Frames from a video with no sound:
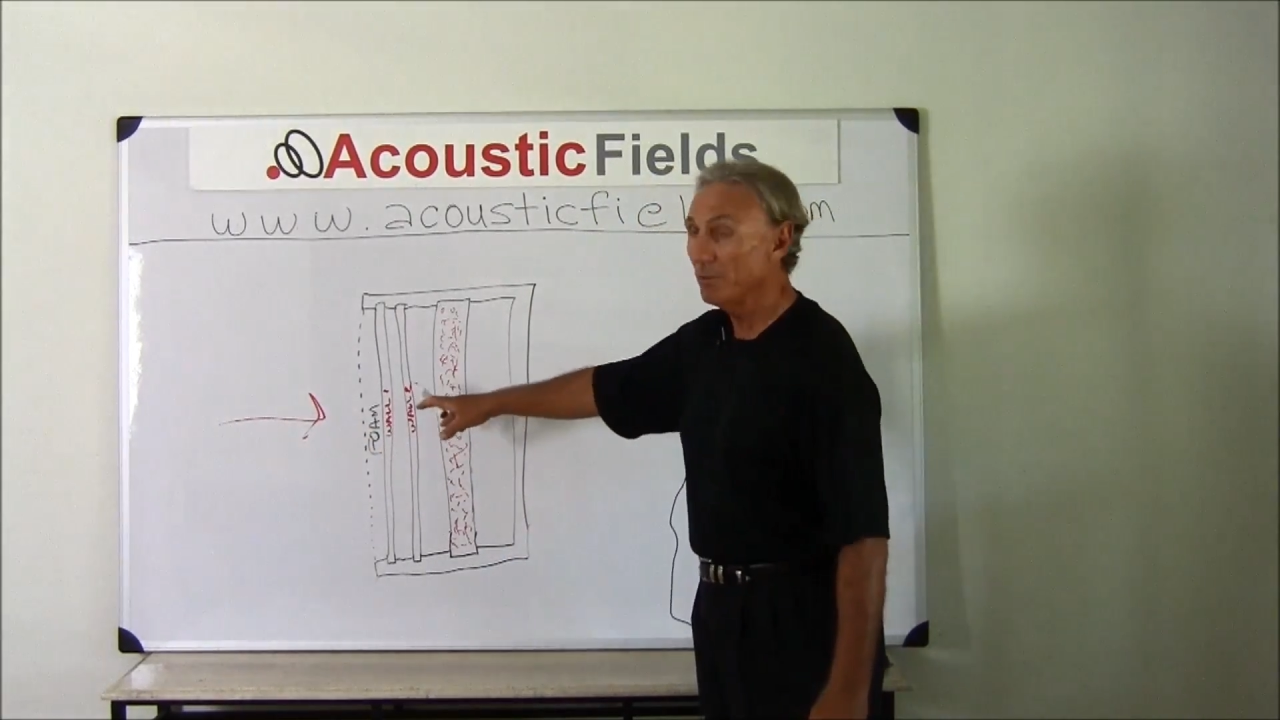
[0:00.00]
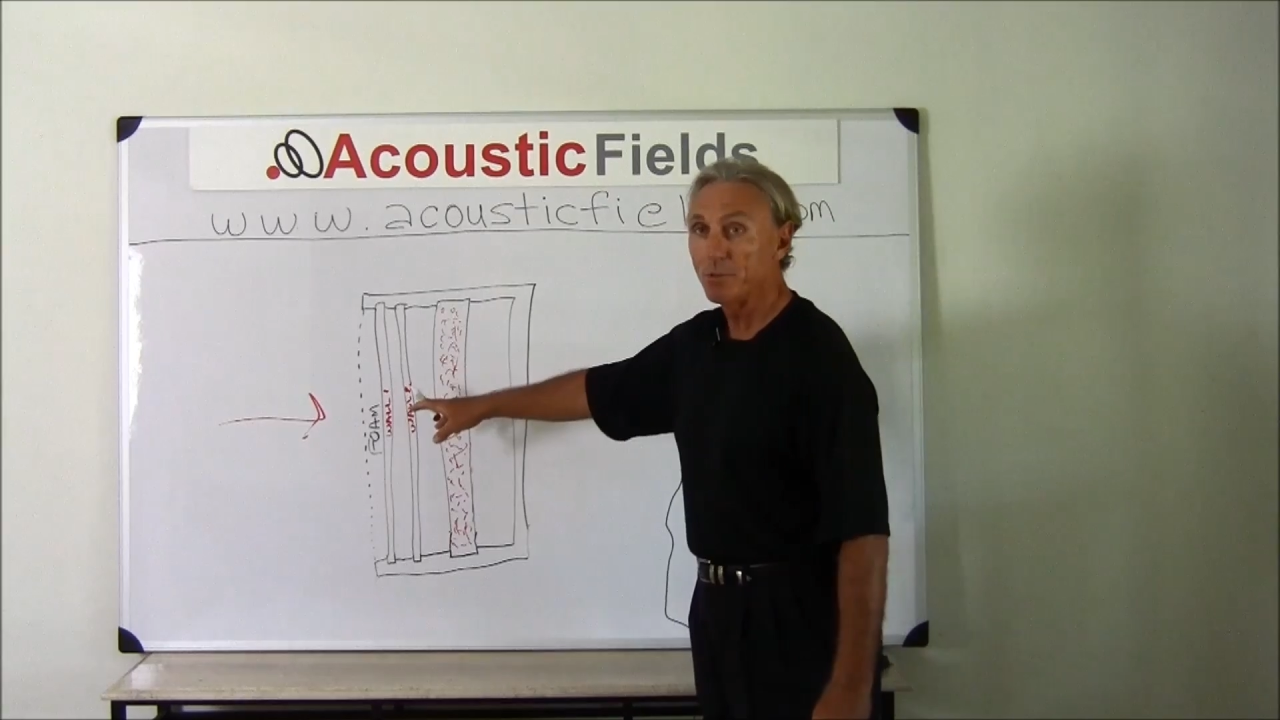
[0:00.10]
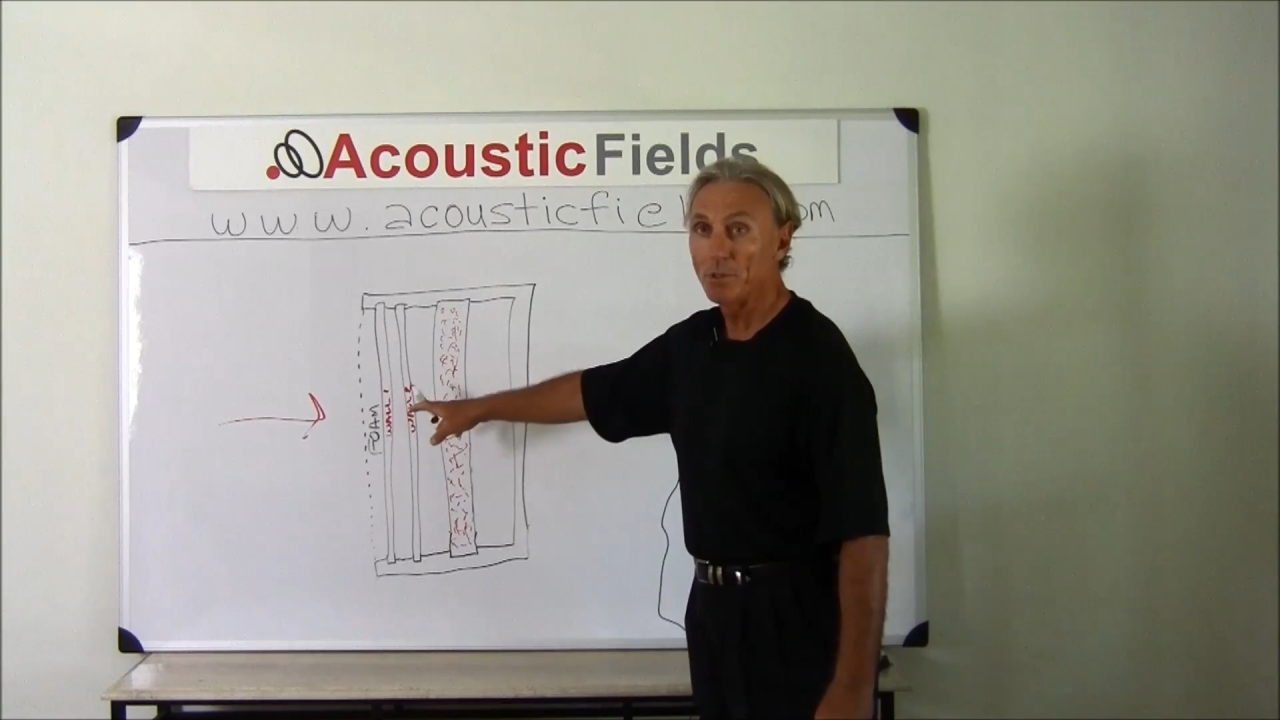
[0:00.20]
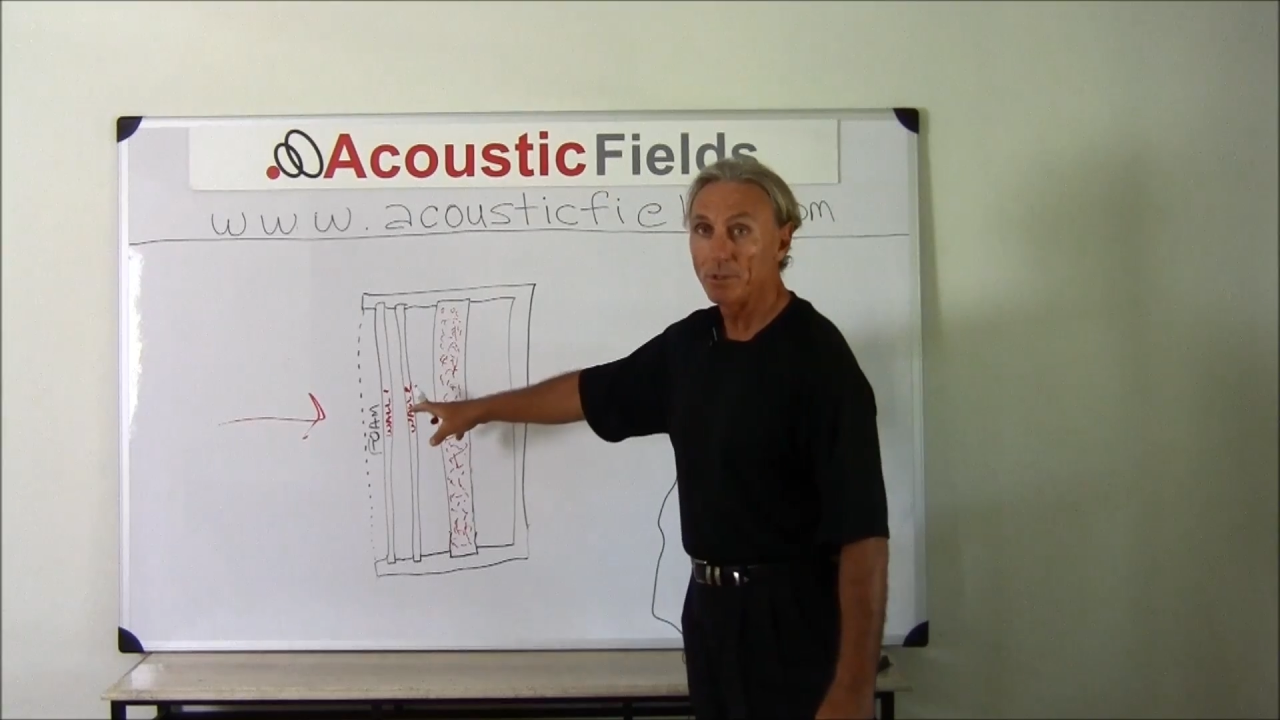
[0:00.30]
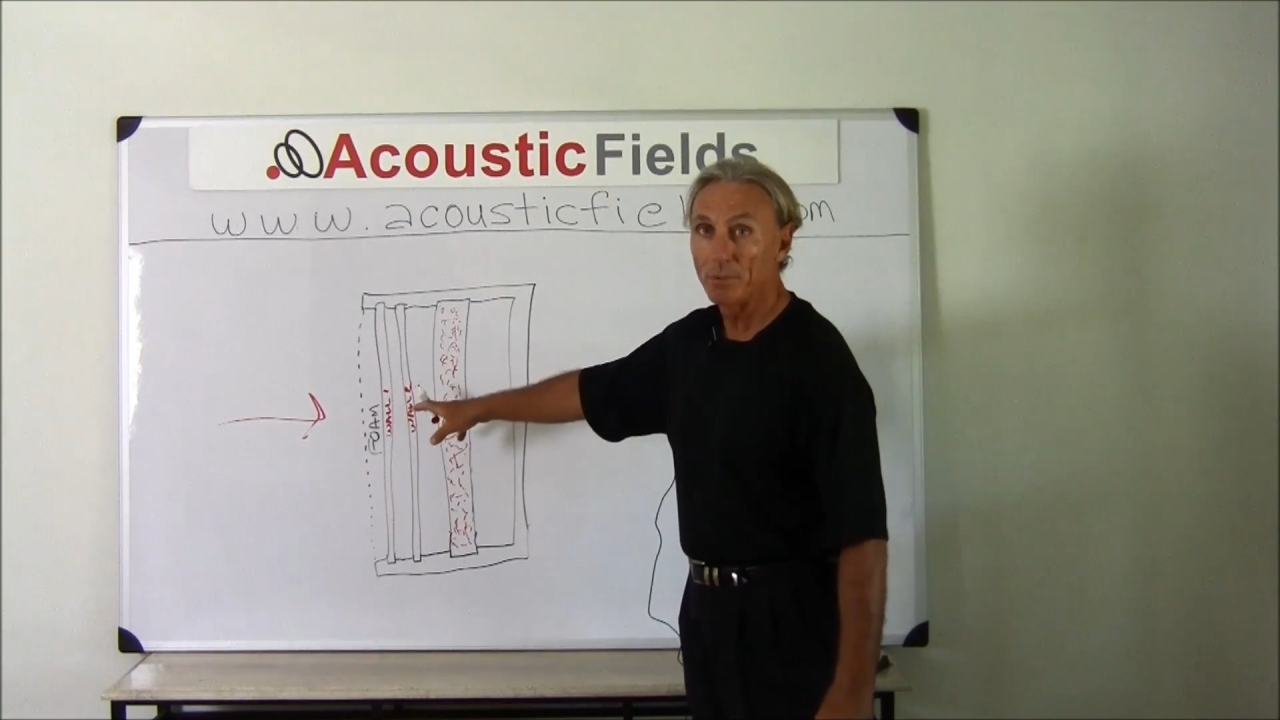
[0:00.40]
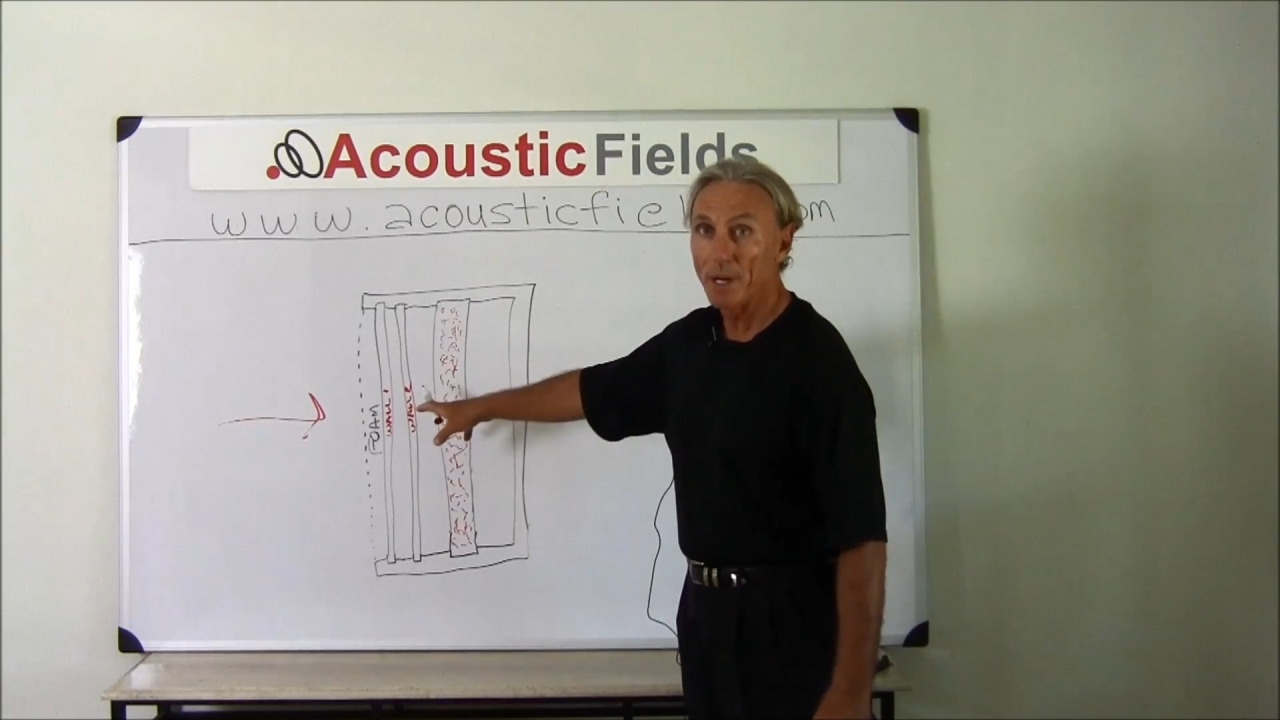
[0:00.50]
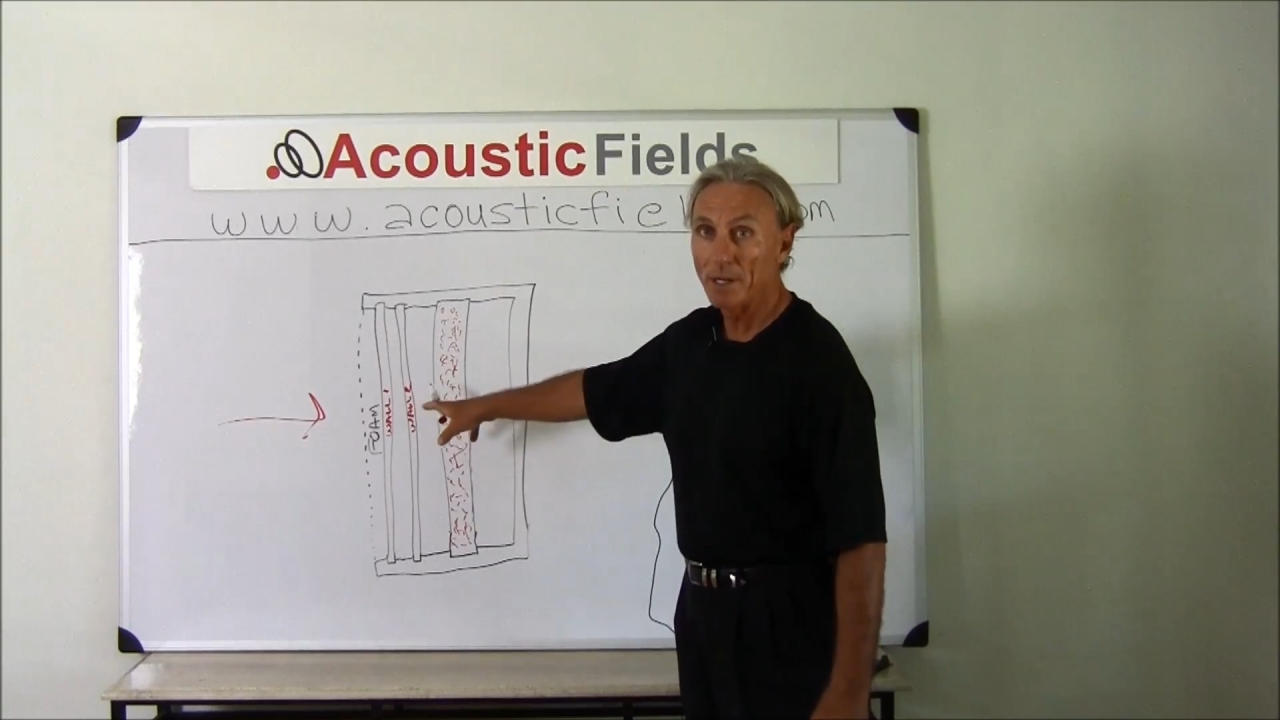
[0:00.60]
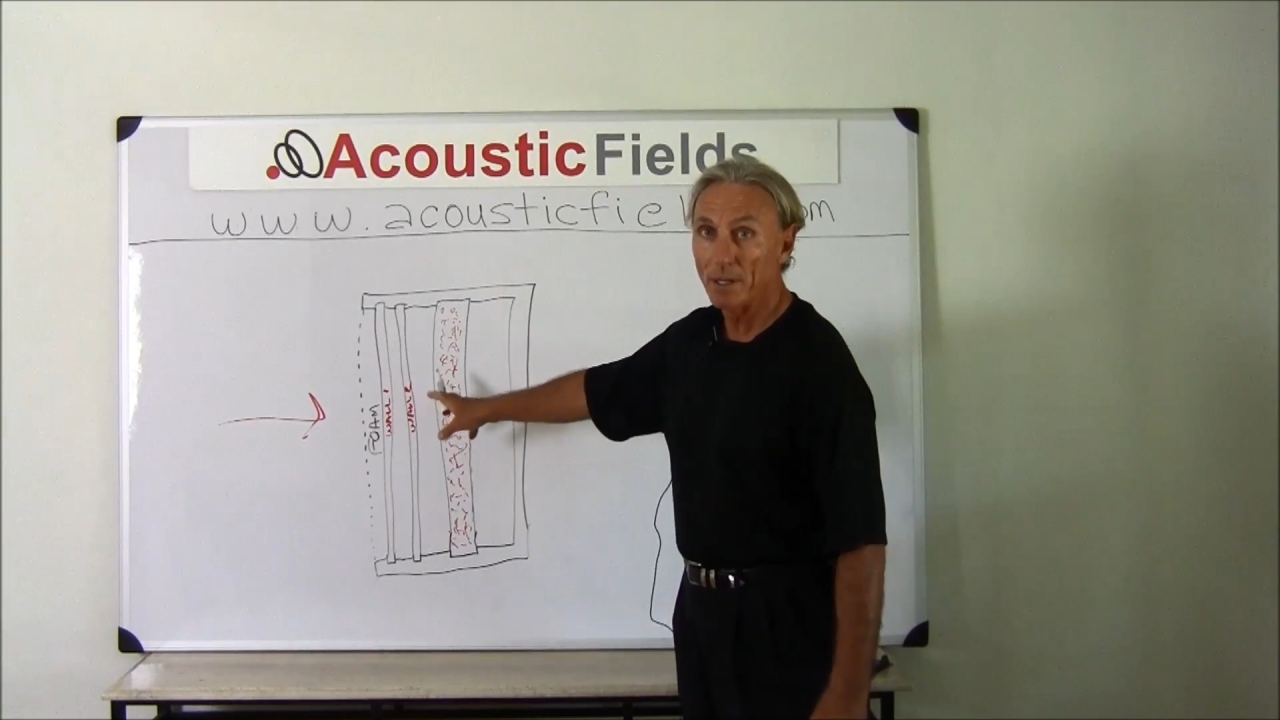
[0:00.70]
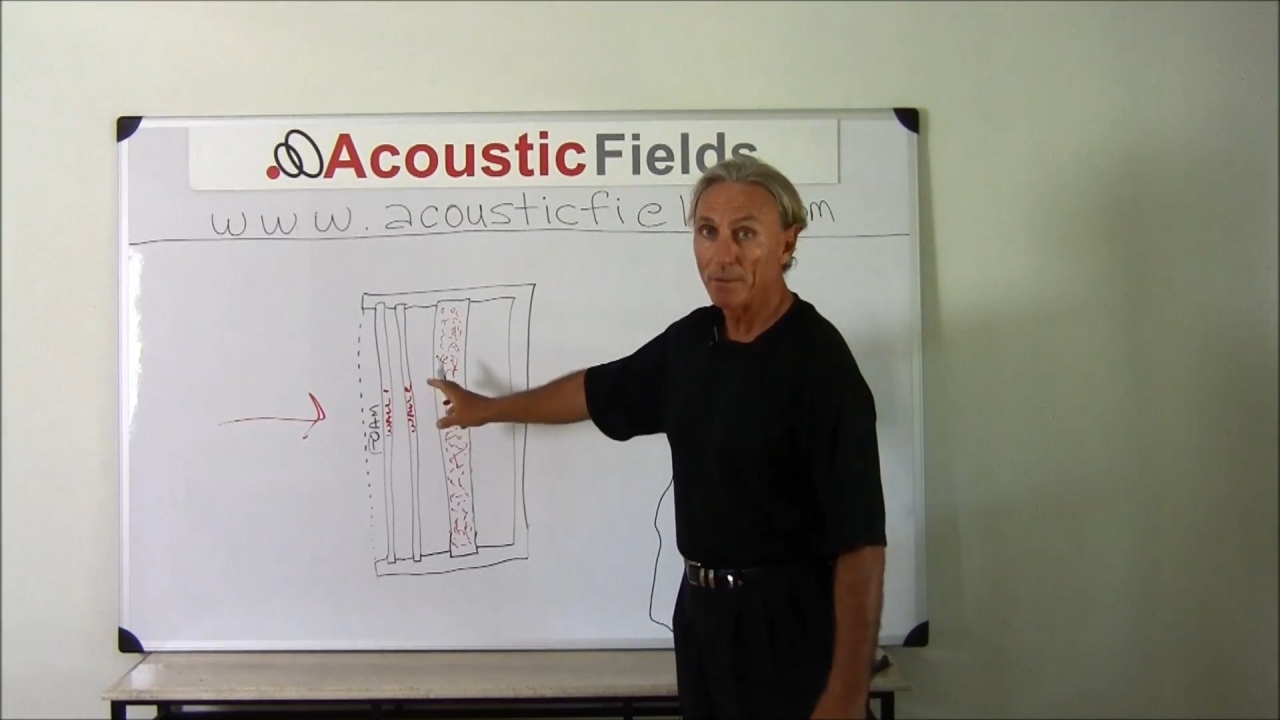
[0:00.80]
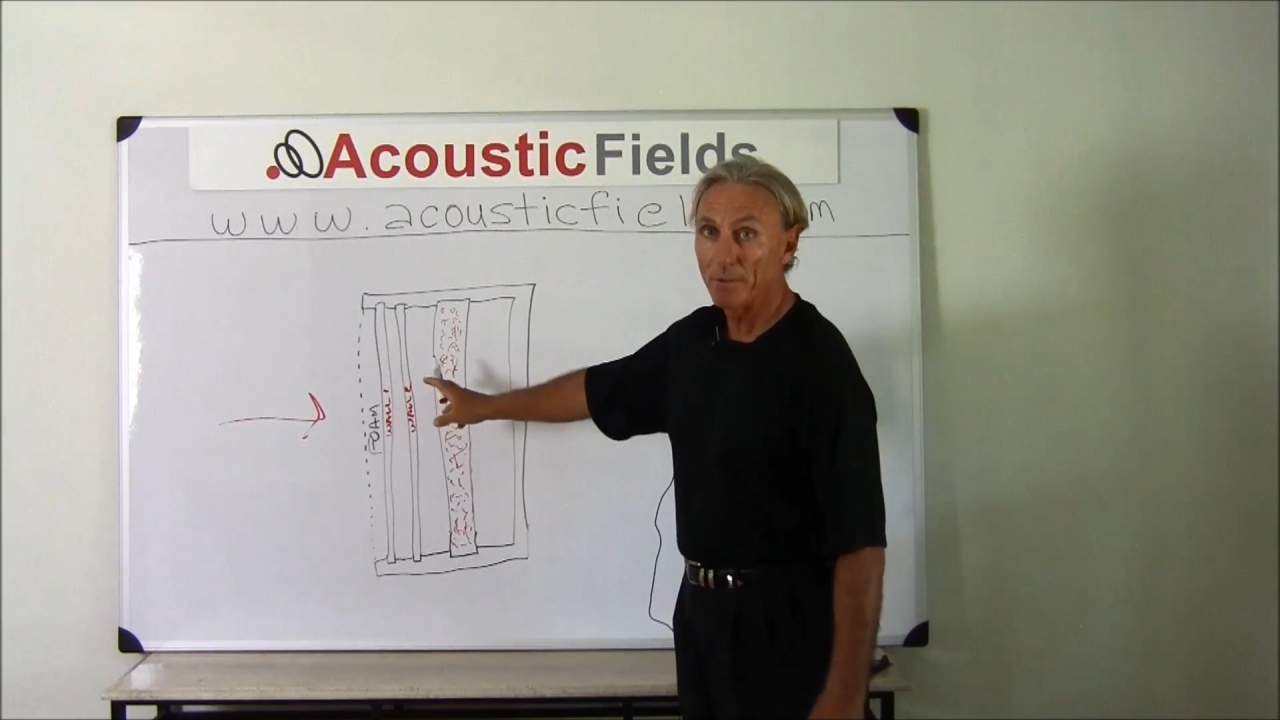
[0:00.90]
control the
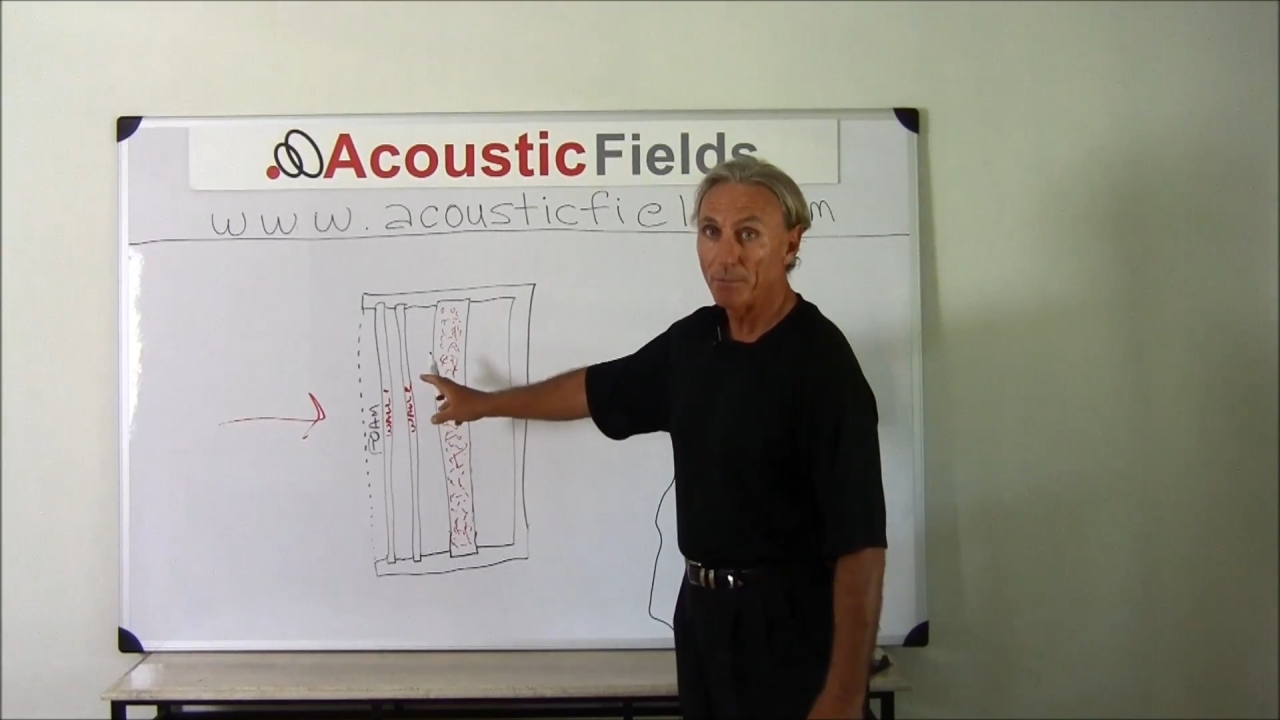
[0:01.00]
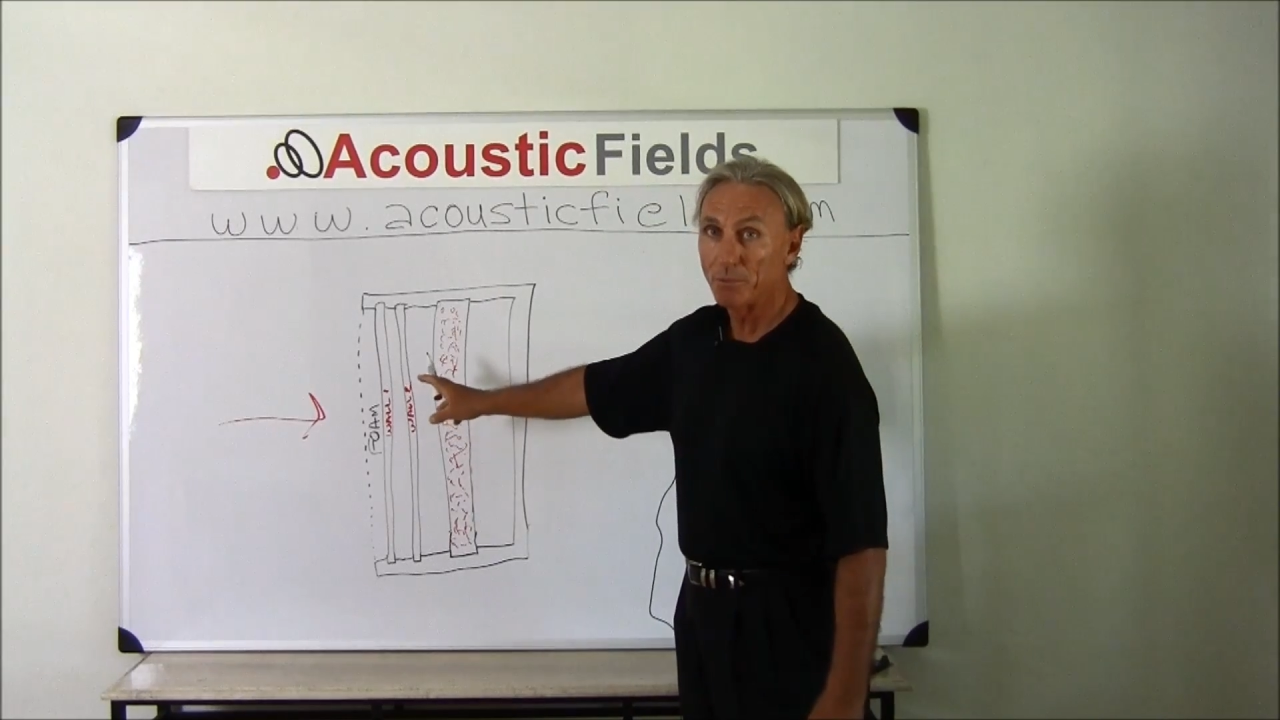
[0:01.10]
rate and level